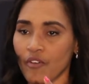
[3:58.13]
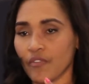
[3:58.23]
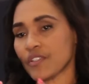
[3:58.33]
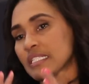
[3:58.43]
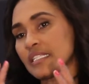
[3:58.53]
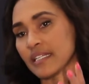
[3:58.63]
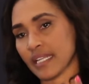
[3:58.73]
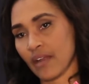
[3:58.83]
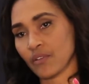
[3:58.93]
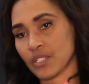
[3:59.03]
obviously, the
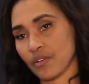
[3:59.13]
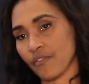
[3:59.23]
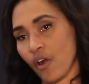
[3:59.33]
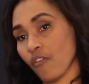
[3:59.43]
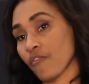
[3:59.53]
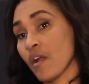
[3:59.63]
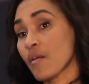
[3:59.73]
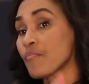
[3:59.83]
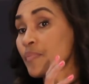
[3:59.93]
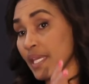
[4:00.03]
narrative of
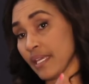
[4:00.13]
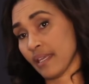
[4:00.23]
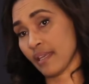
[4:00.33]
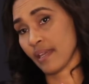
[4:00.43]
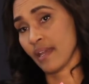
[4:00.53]
being